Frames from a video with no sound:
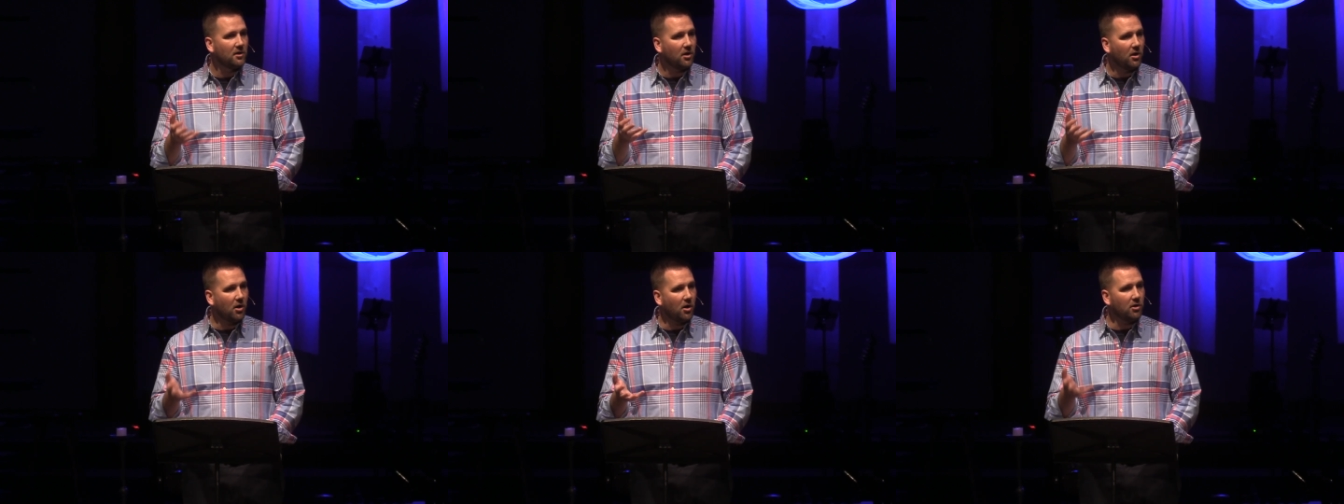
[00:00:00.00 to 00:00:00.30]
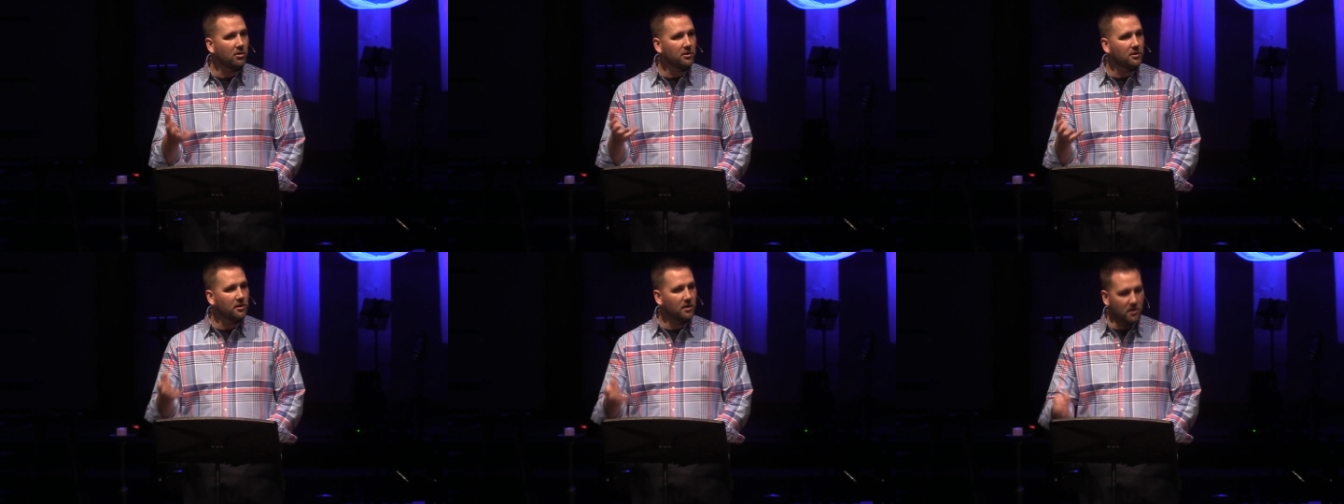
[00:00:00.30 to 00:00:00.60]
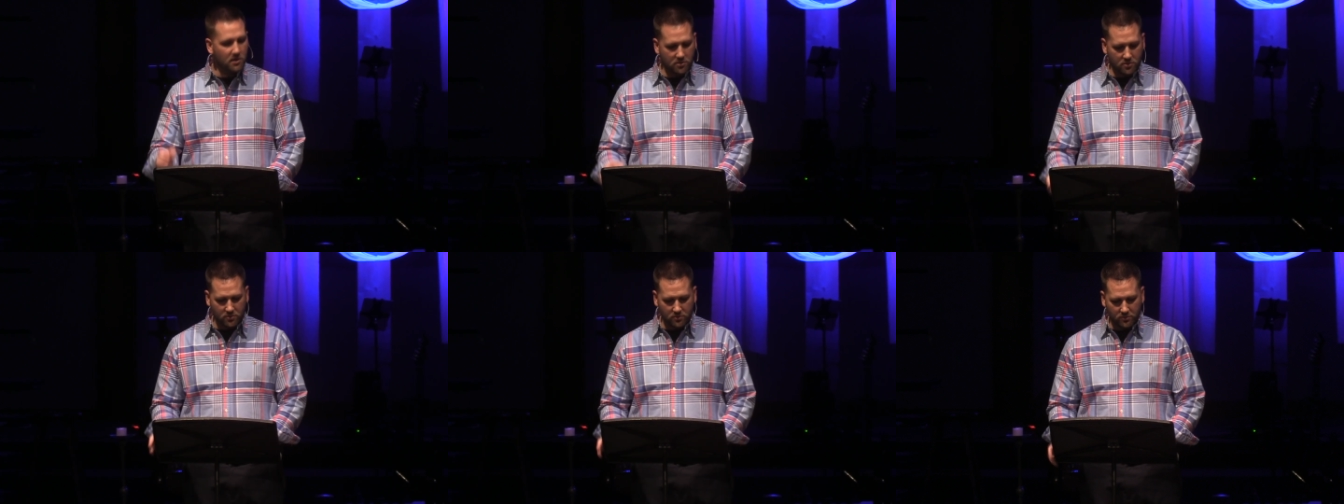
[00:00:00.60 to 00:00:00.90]
all
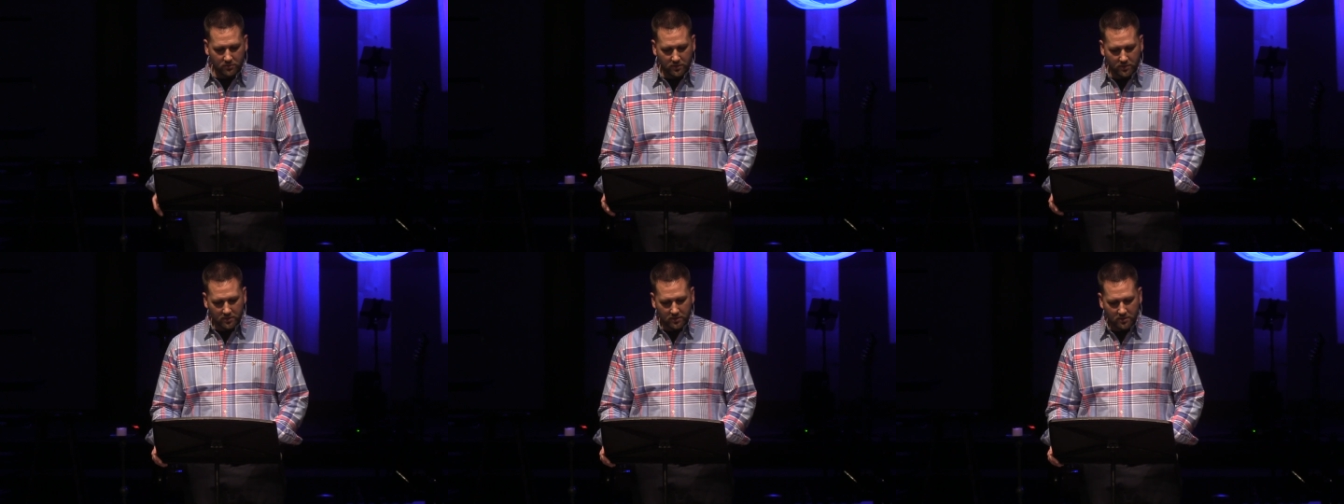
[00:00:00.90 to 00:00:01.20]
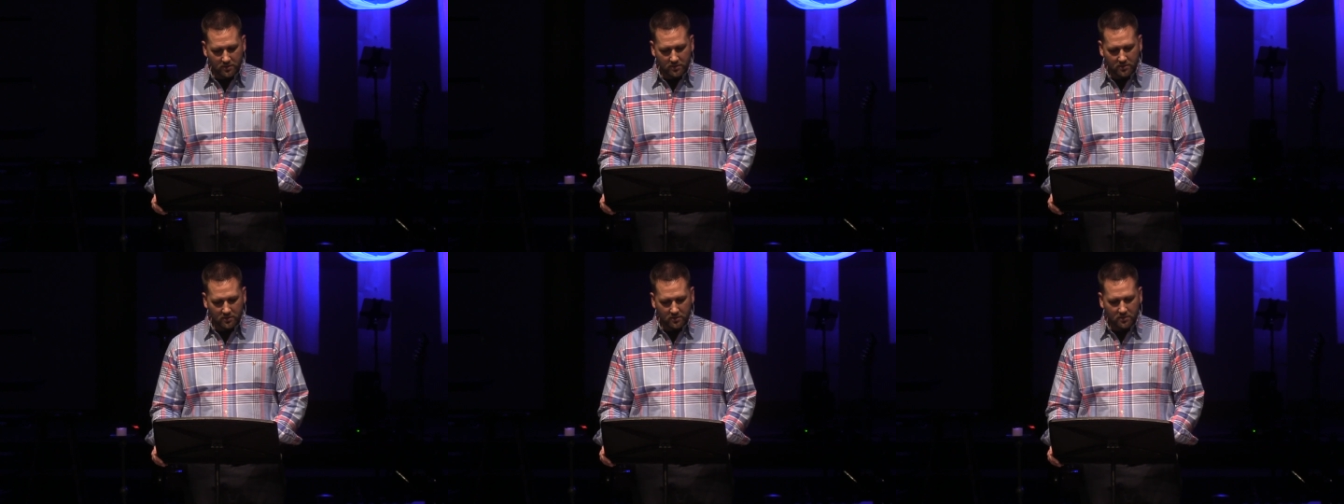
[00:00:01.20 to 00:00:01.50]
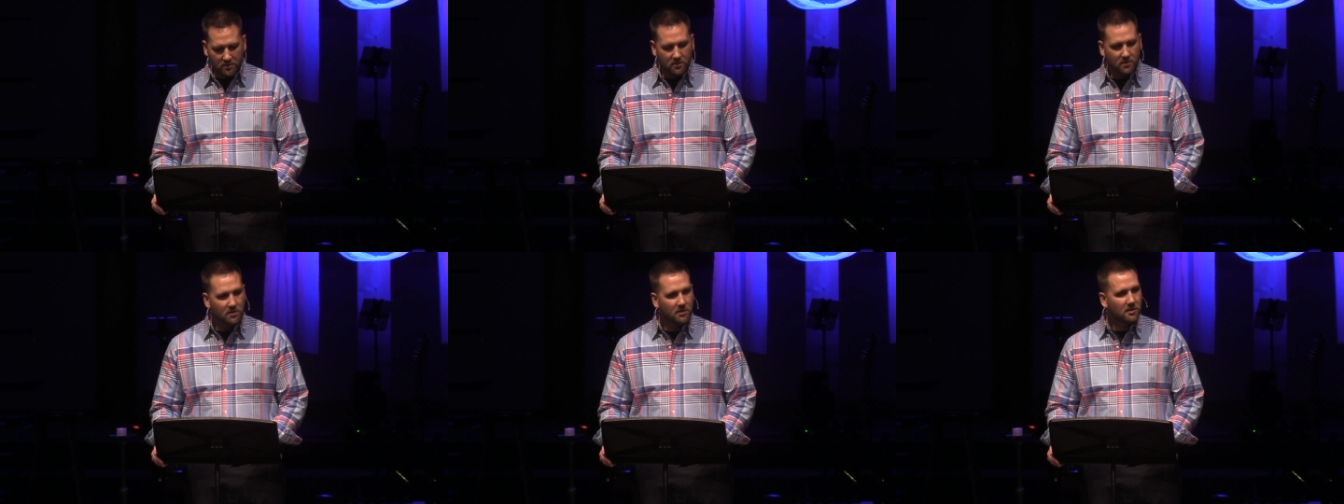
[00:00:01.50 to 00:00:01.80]
alone
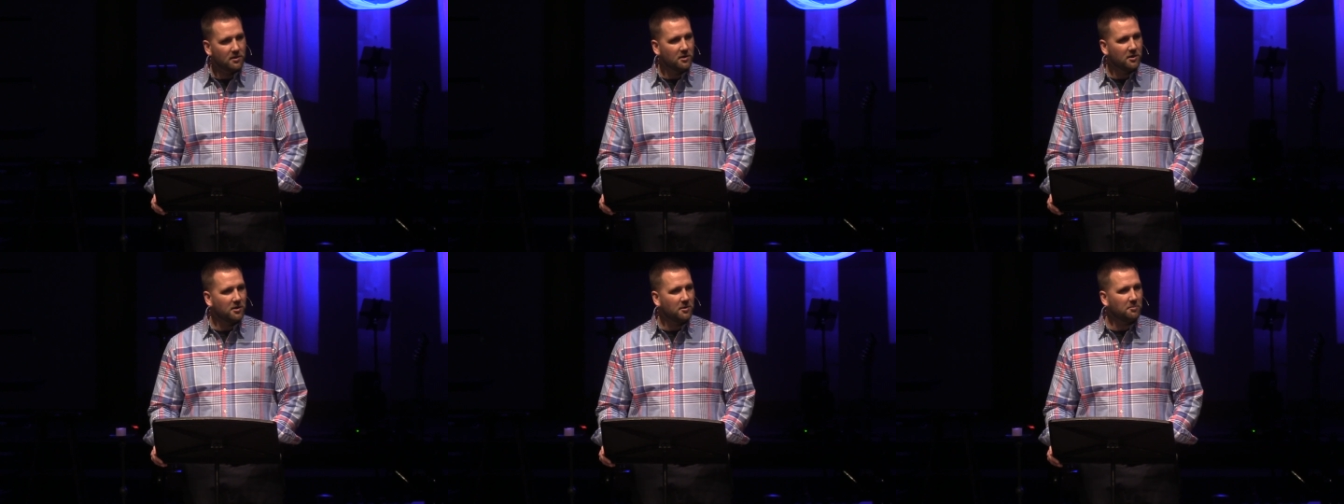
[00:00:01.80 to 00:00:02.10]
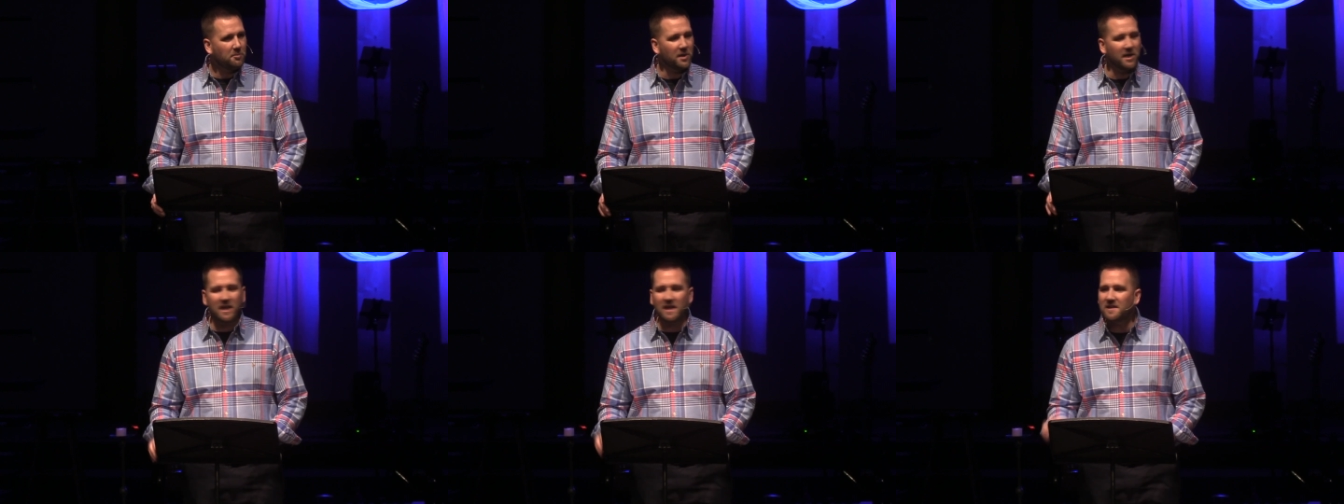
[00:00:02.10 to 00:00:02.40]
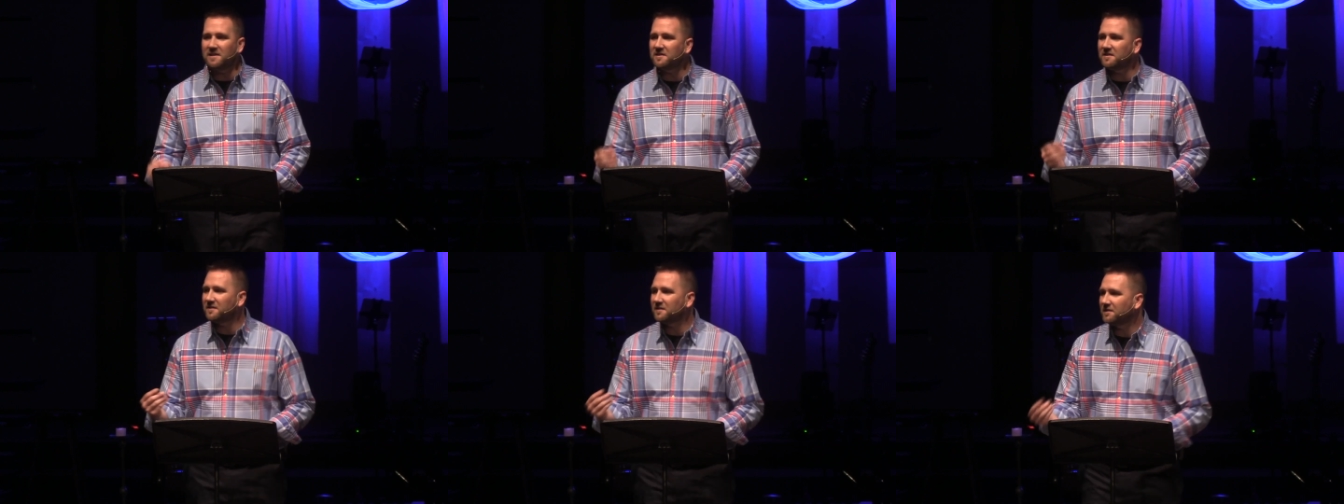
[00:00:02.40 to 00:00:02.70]
but
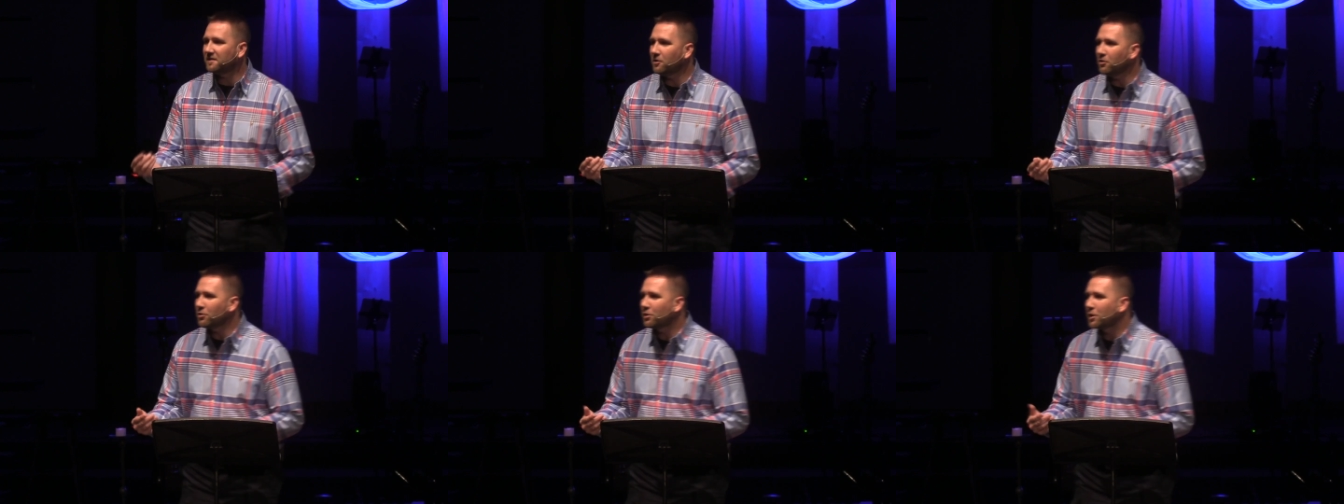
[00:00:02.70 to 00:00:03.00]
he's still